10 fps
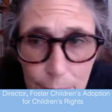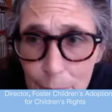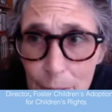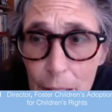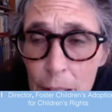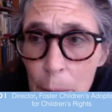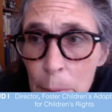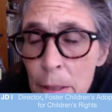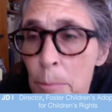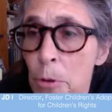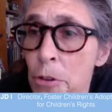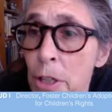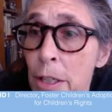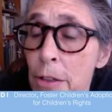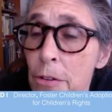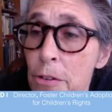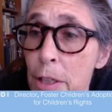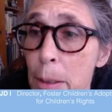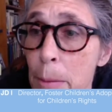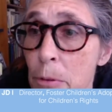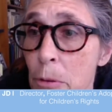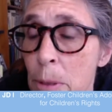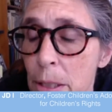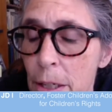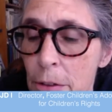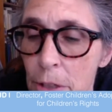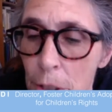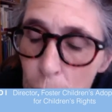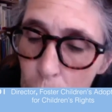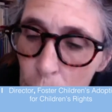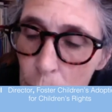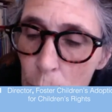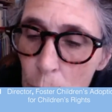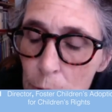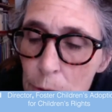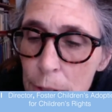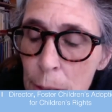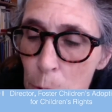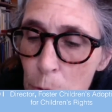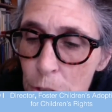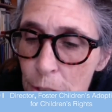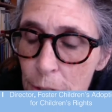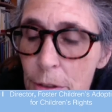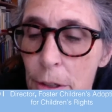limited proceedings deemed to be essential or emergent.